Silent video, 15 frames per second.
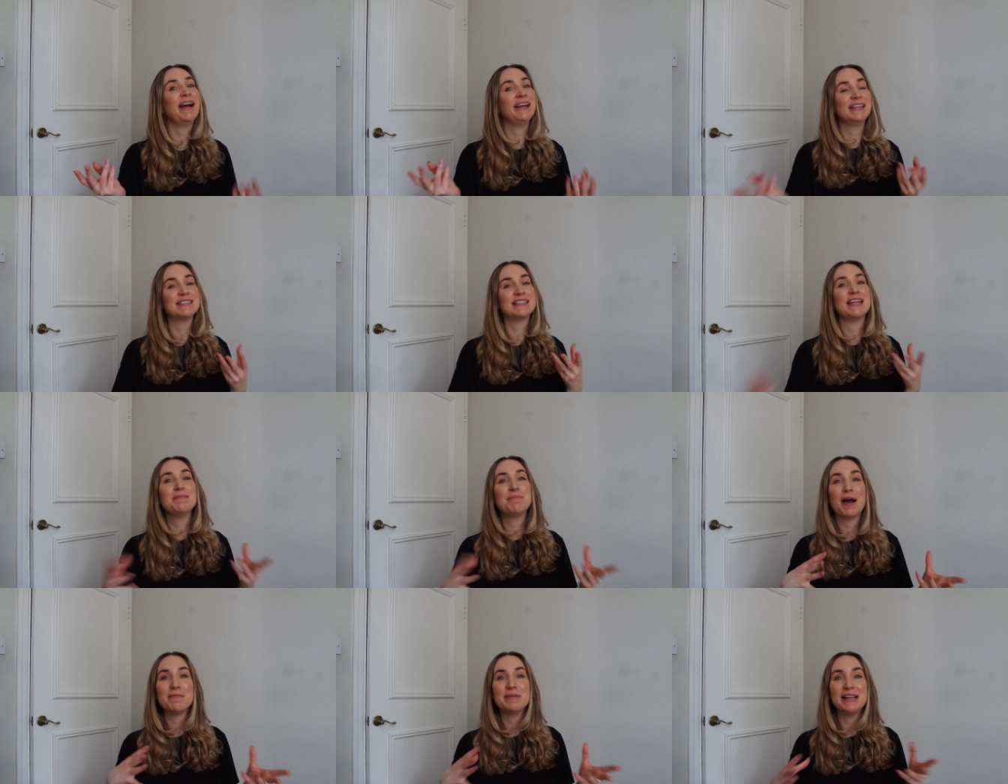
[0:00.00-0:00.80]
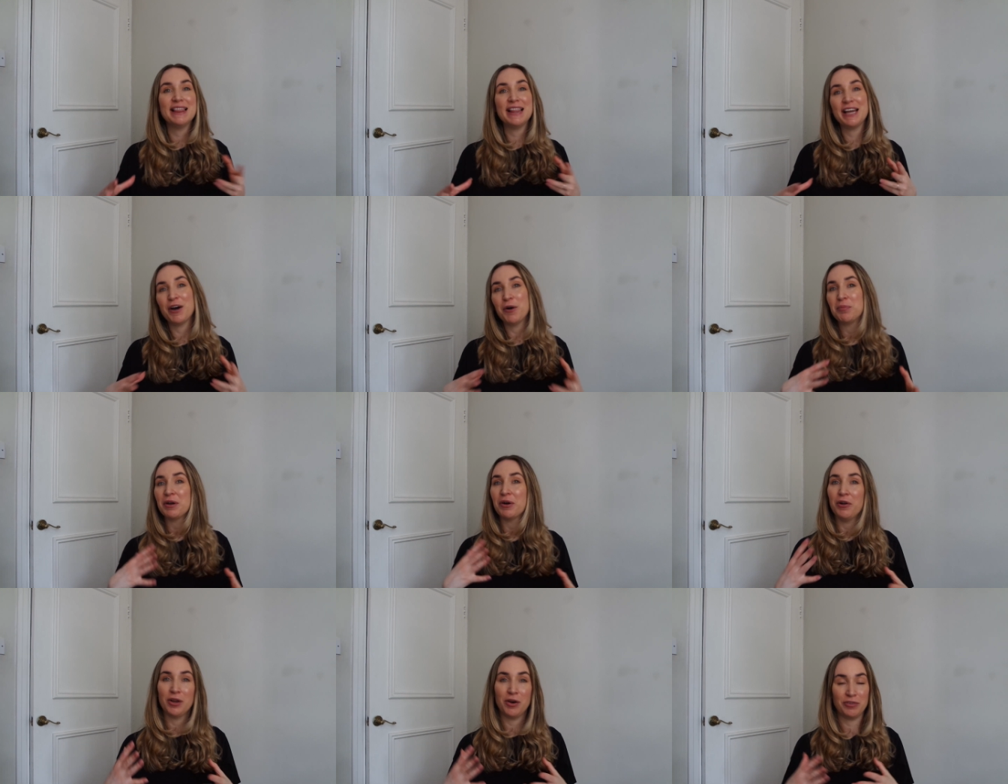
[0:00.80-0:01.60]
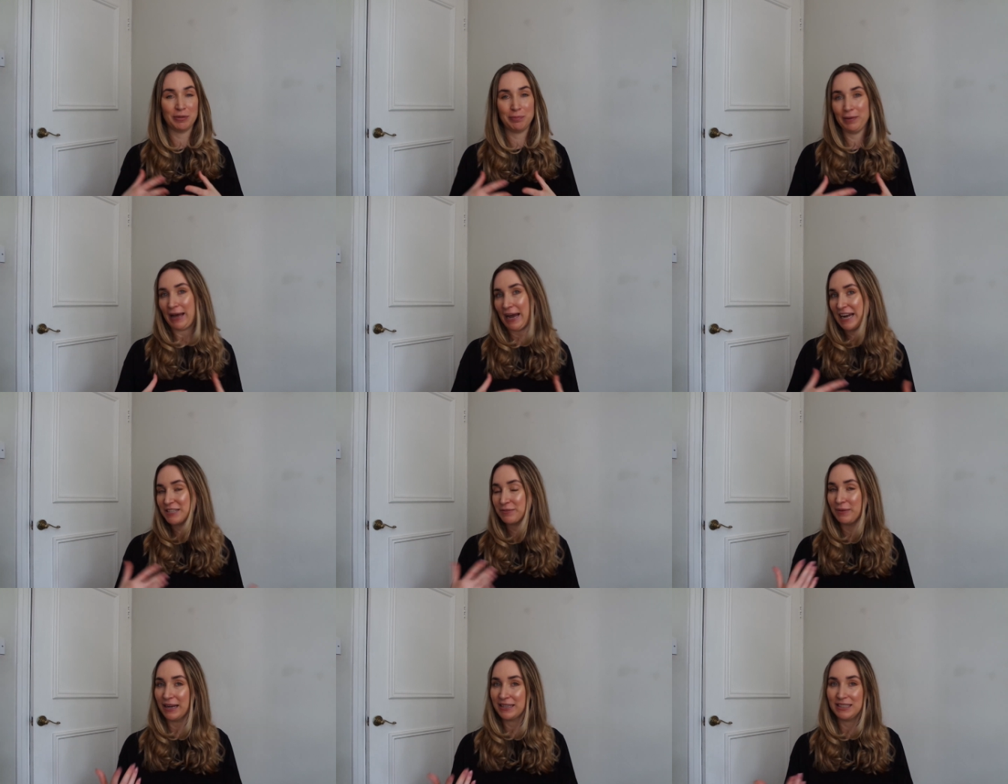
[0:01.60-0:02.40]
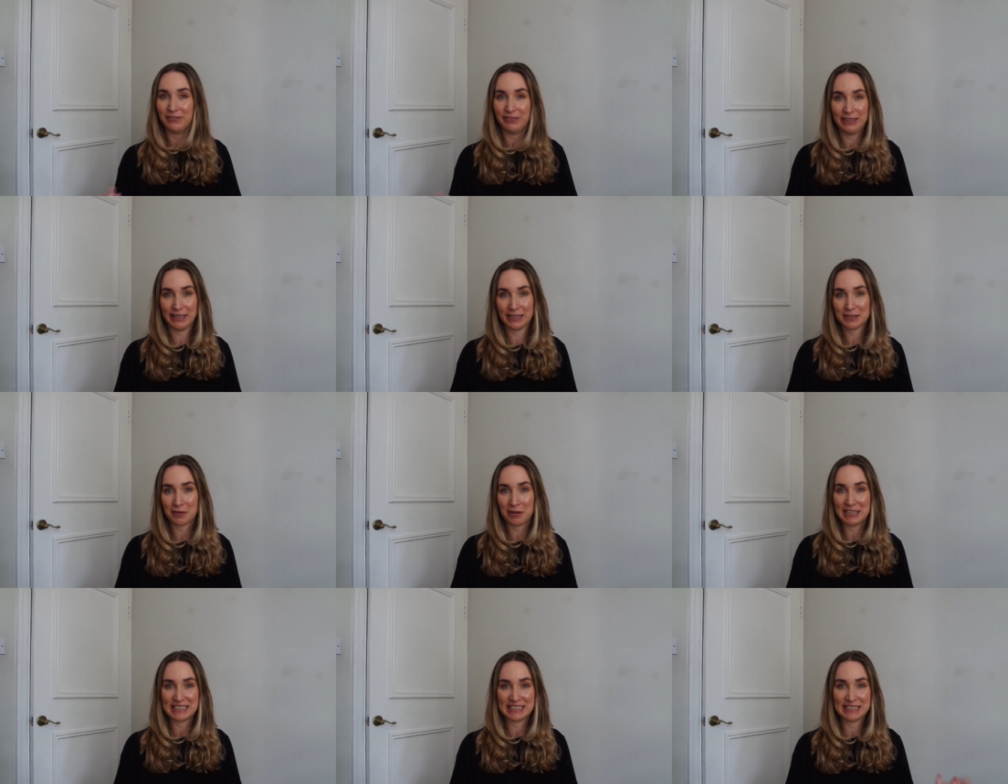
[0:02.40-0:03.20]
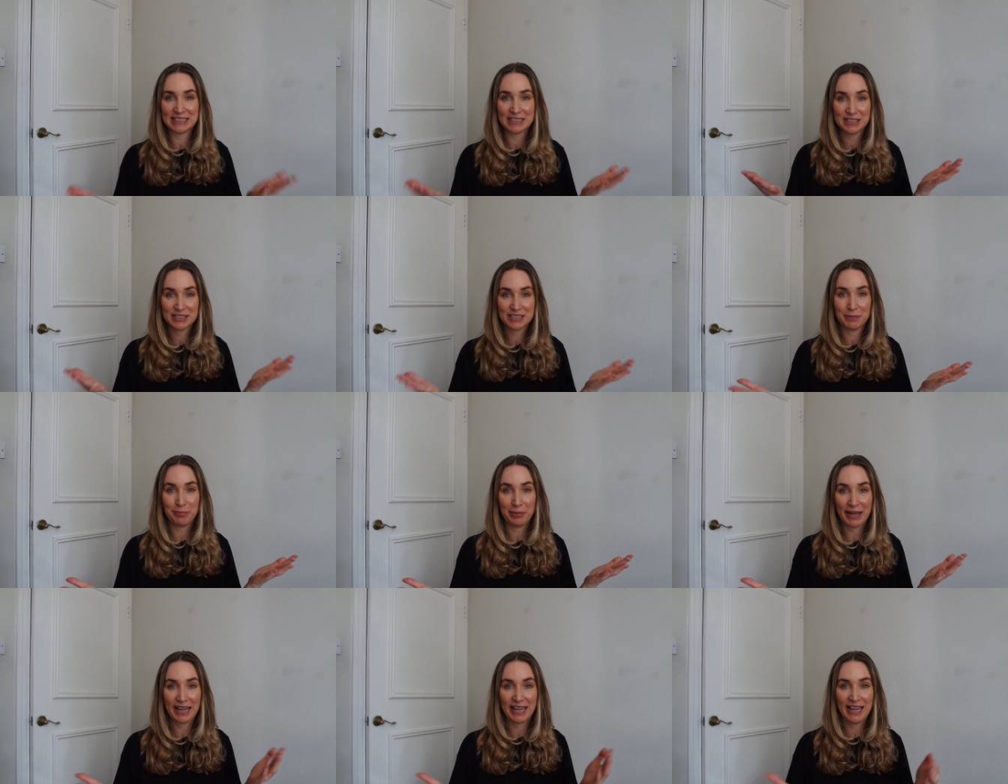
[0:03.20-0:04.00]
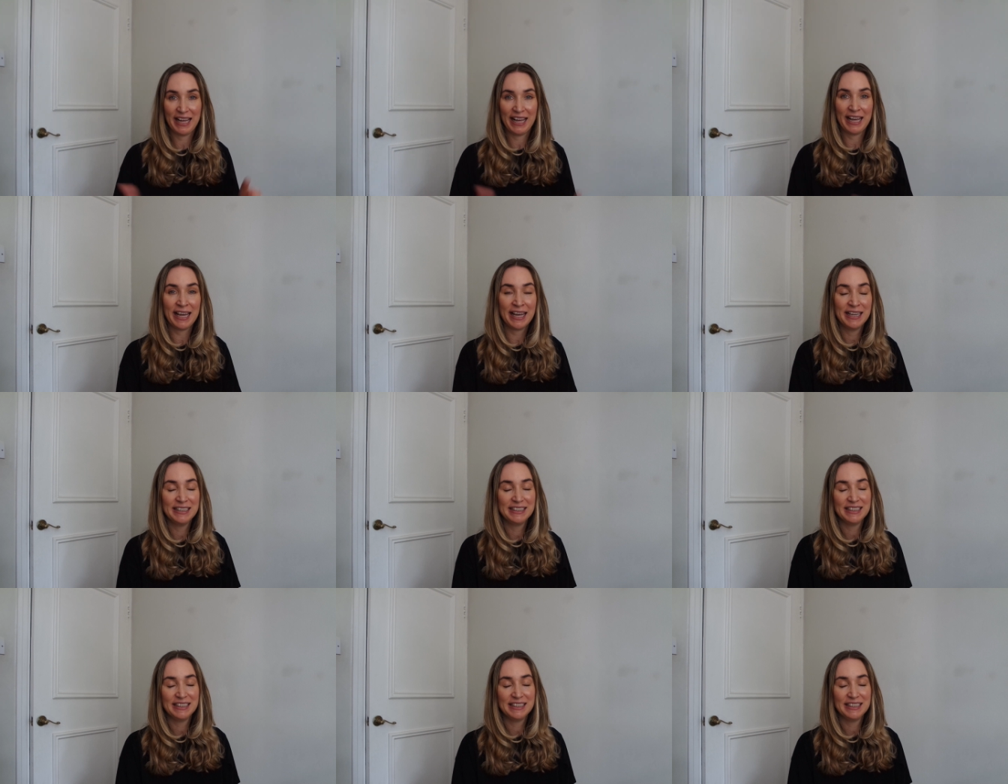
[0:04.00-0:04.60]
I understand it might be a little bit all over the place. I'm actually really excited to be here.